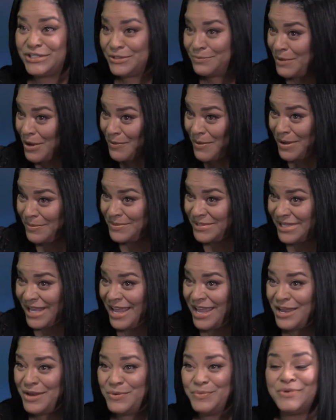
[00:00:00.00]
to my
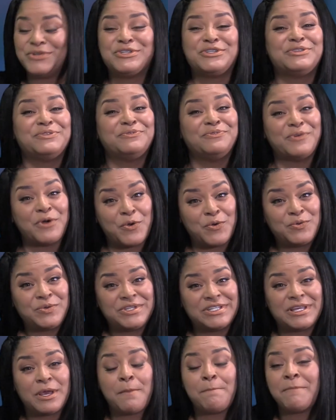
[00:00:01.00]
website, which is
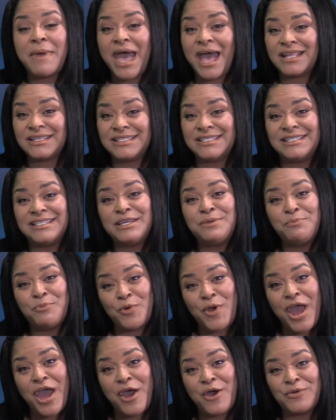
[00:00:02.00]

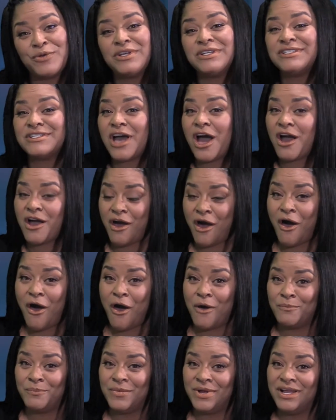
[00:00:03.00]

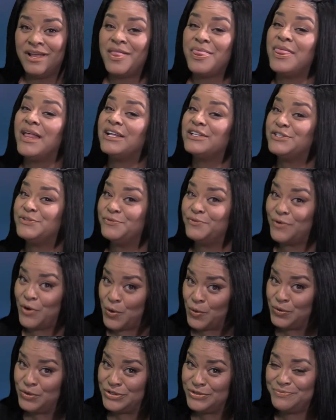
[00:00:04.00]
votepatsybrown.com. That's
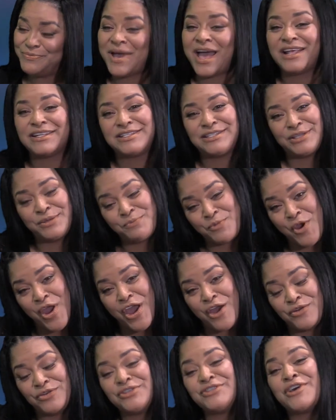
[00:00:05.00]

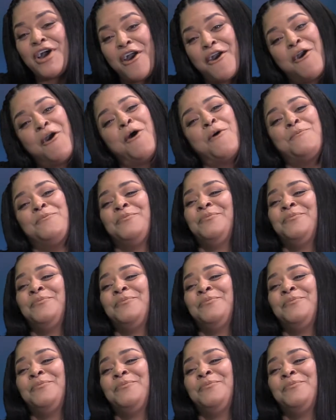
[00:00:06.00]
votepatsybrown.com.